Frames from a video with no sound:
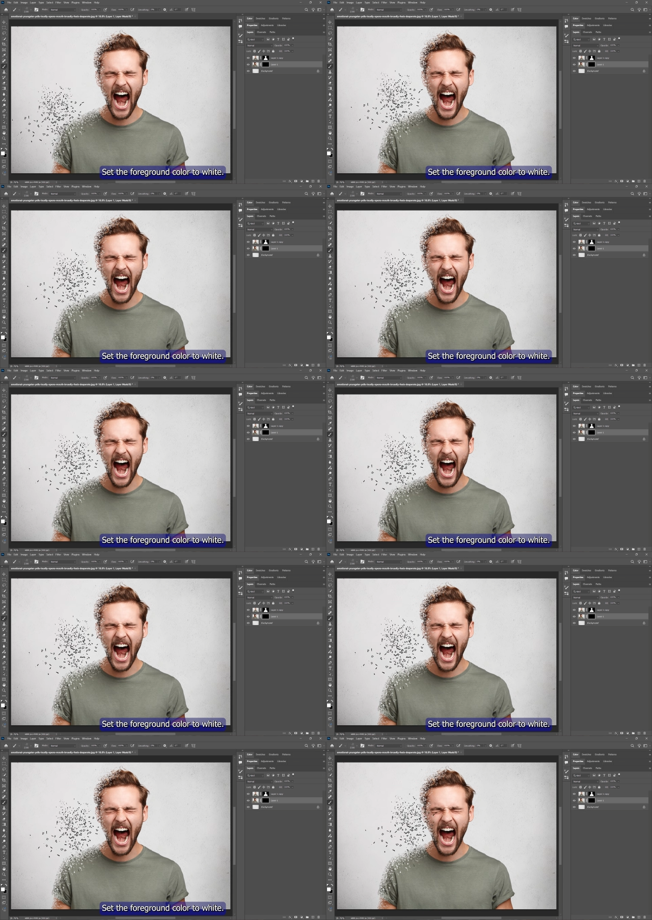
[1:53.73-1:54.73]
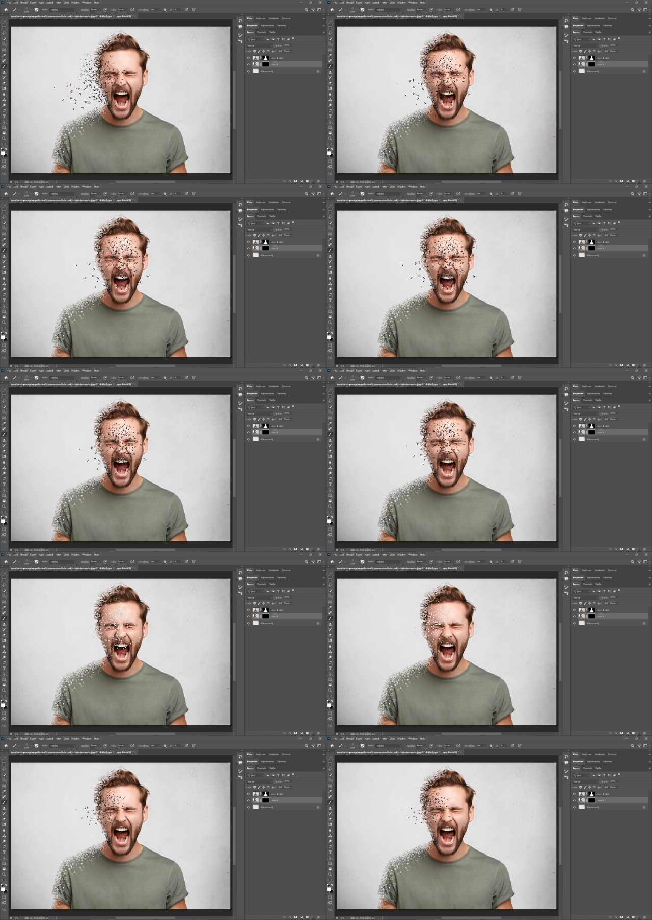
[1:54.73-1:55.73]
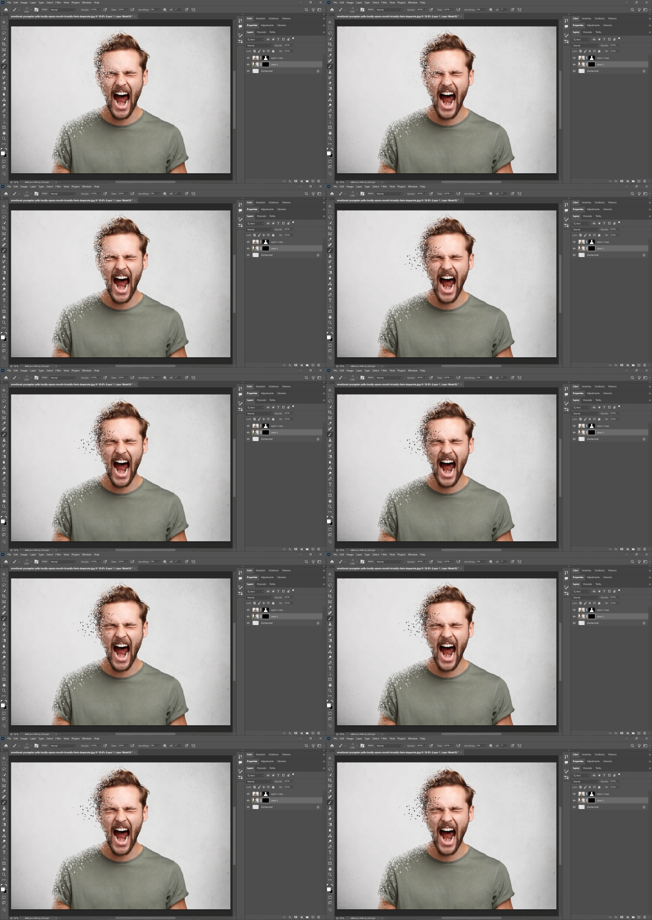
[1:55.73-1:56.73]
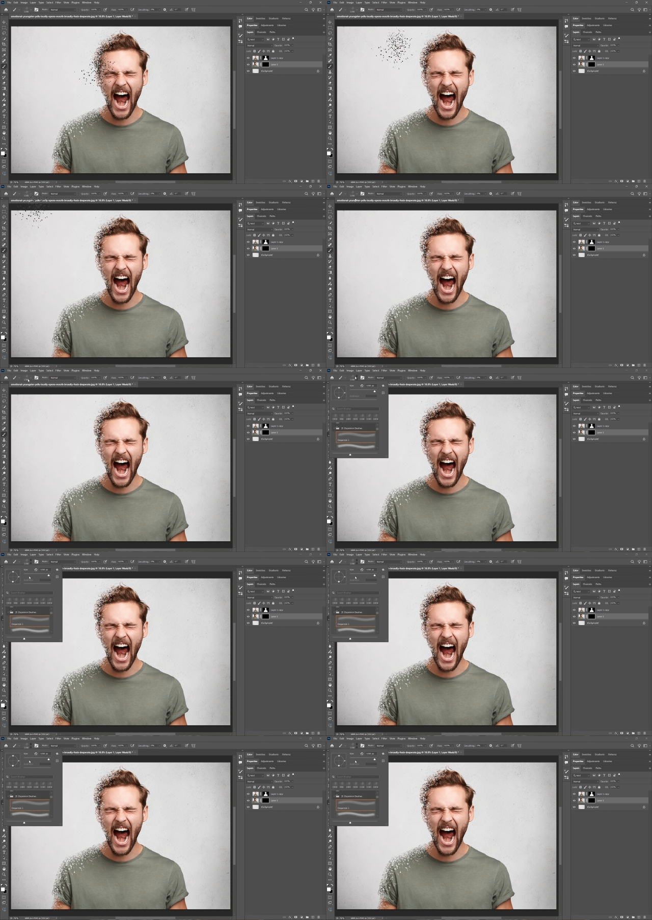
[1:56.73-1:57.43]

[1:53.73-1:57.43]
No one is speaking in this clip.